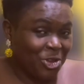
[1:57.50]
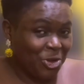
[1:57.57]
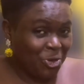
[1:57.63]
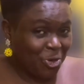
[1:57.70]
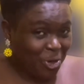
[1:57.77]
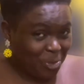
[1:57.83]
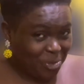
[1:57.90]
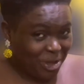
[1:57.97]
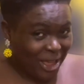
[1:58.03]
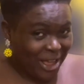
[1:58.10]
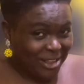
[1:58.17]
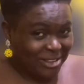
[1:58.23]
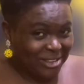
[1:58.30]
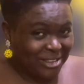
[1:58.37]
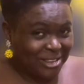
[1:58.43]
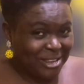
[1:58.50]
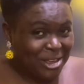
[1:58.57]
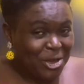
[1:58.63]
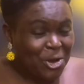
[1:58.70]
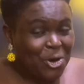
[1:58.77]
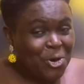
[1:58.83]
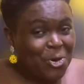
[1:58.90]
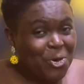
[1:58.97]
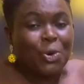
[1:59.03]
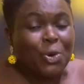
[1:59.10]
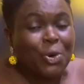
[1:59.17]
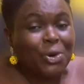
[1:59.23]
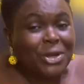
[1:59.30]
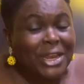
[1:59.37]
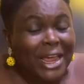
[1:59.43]
Europeans,
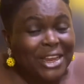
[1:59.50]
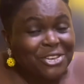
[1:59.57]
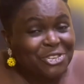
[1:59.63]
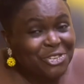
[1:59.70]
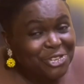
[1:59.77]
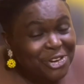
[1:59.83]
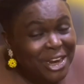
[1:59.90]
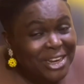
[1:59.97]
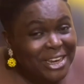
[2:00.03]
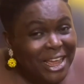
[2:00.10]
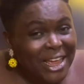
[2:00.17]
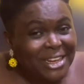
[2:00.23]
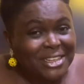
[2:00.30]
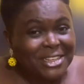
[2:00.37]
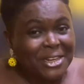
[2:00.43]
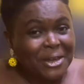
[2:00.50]
who then traded